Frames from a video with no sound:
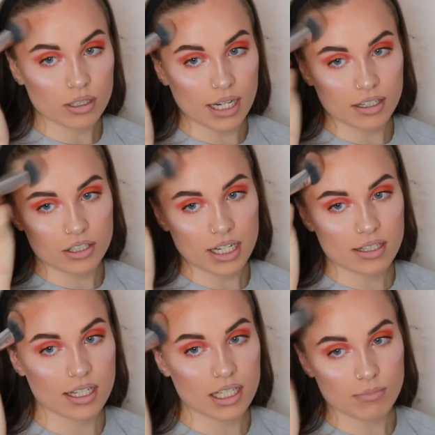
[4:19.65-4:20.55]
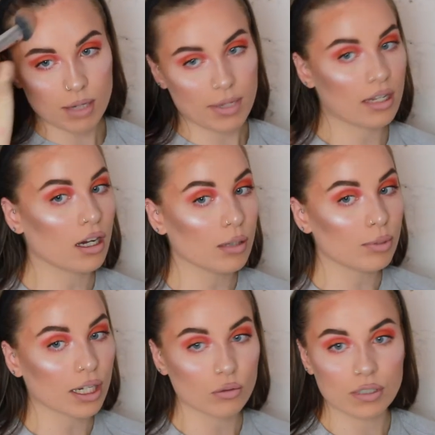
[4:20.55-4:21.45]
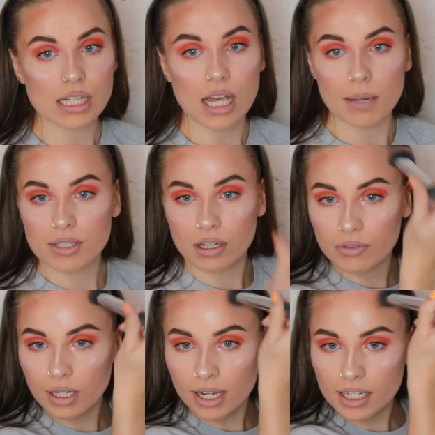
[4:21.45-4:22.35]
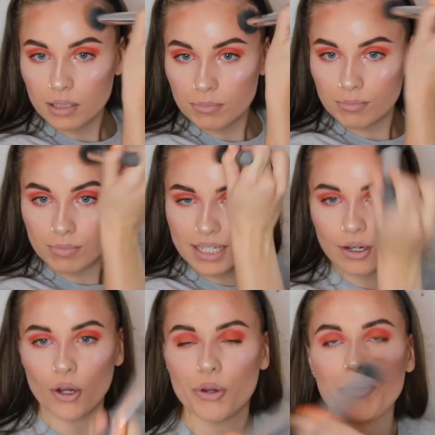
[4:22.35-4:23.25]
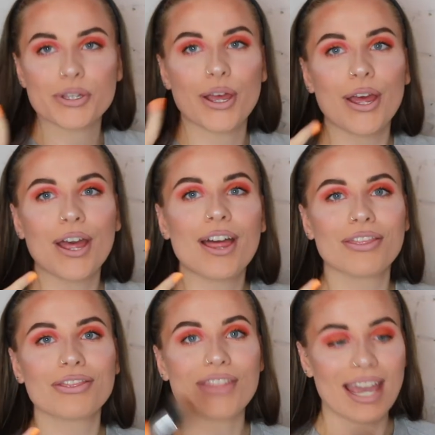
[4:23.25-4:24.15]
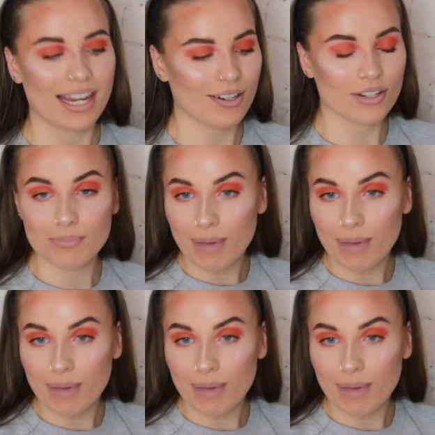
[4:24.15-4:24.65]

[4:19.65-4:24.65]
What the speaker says: Like, Jed sees my makeup like all the time, so I feel like he knows that it looks